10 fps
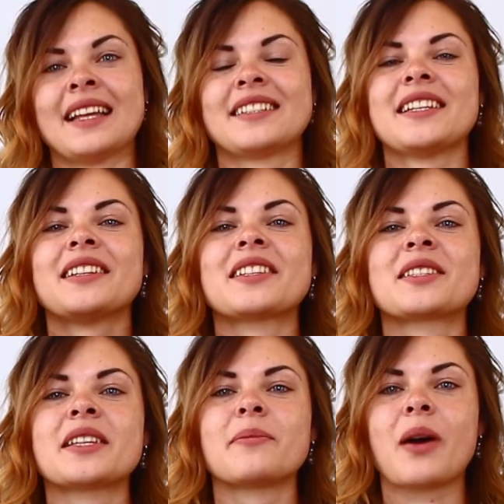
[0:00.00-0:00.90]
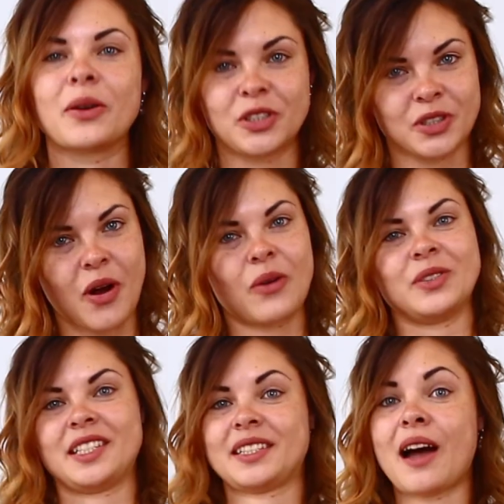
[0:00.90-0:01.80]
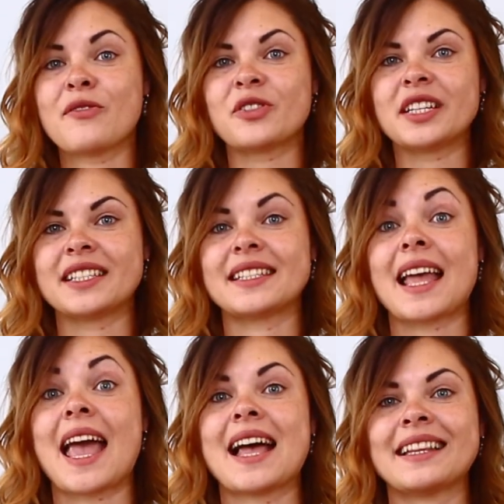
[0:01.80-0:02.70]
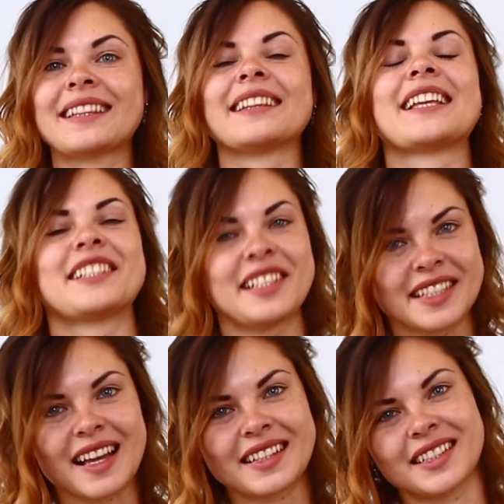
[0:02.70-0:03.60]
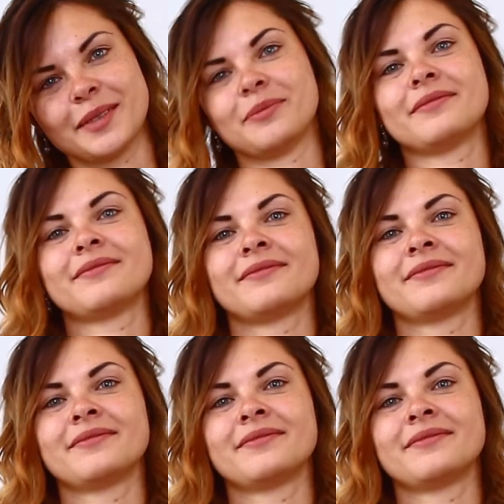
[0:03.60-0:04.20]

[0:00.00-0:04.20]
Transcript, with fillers: Tell us about your own discoveries and let's discuss them.